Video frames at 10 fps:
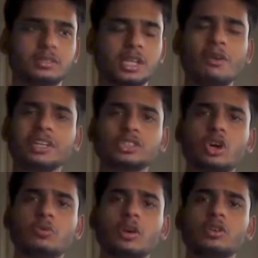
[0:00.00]
Now let's
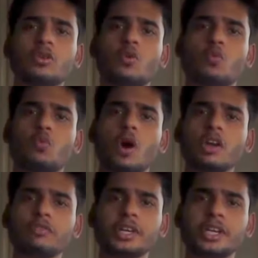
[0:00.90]
talk about why
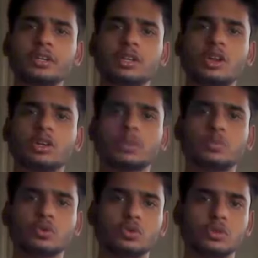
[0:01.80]
we need to unlock the
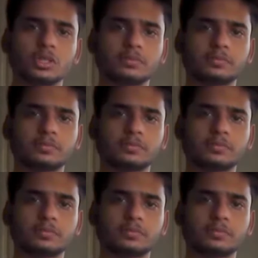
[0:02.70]
bootloader.